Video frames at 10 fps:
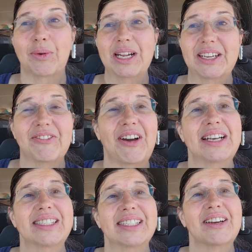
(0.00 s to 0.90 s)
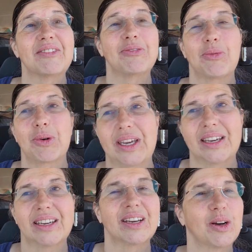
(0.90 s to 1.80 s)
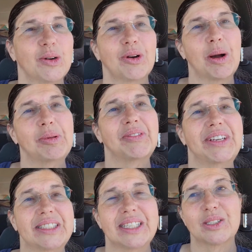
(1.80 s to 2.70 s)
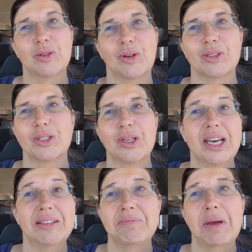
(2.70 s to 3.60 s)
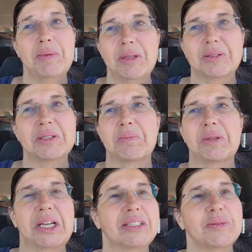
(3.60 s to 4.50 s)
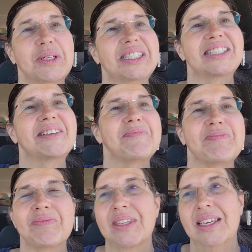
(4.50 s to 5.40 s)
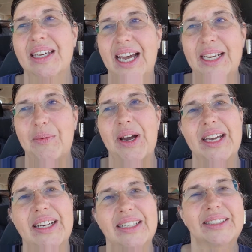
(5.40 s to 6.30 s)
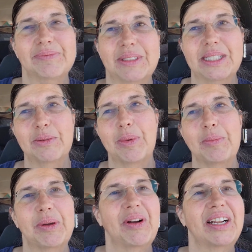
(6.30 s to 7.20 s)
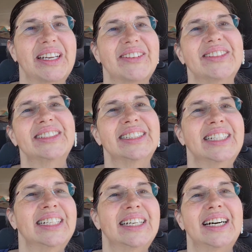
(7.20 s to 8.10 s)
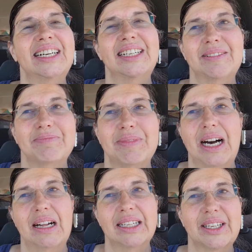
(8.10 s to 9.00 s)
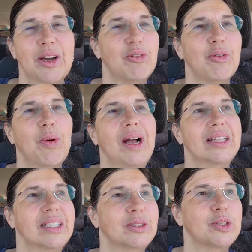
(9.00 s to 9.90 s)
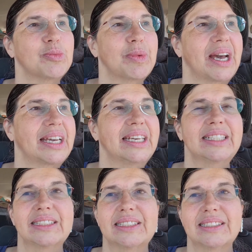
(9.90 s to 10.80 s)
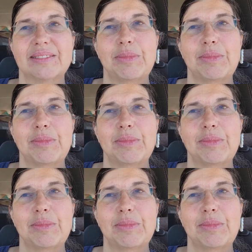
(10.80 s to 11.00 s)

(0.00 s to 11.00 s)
Redding fast enough, we can go to a couple of antique stores and maybe there's something else we can see. Anyway, um, it's a little bumpy right now um, I'll let you go for a while and I'll tune back in.